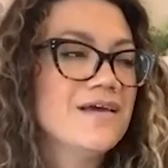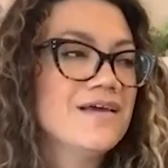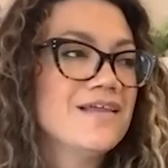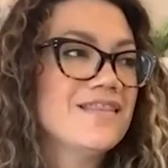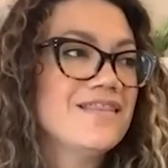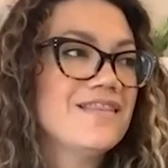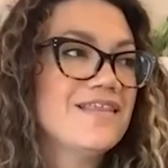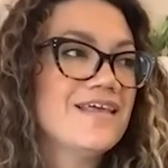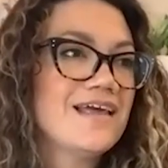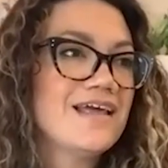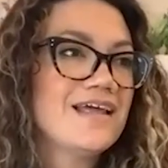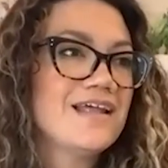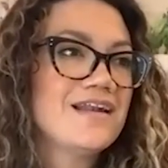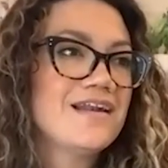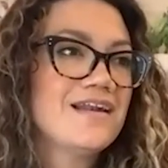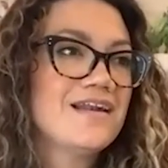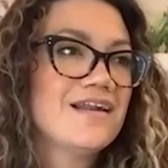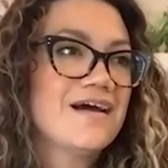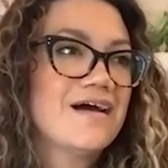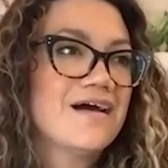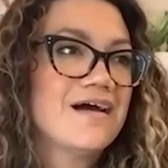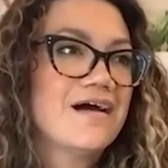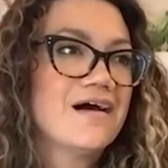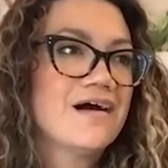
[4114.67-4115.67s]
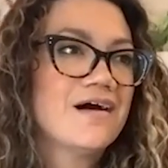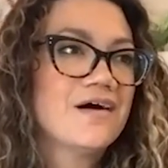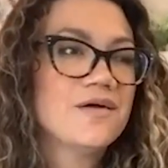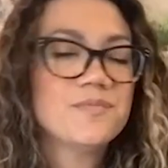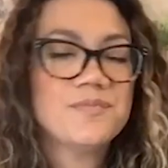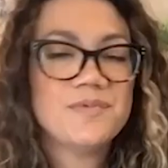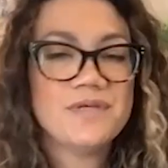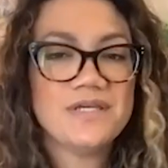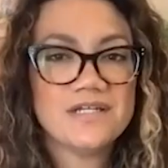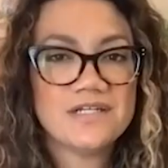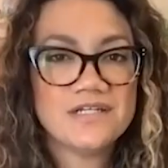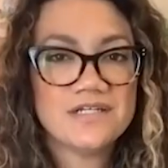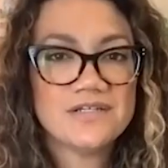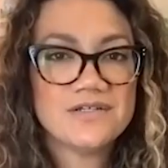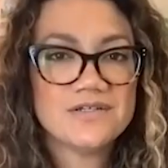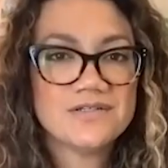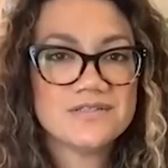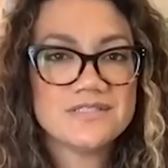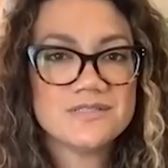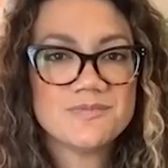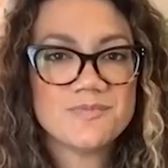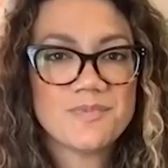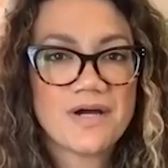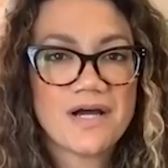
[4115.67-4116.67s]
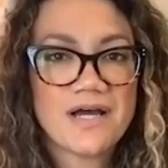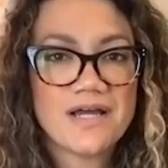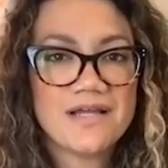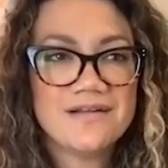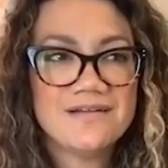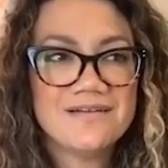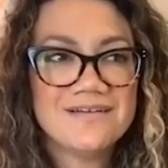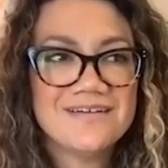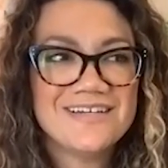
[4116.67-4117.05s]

then i'll be in a good spot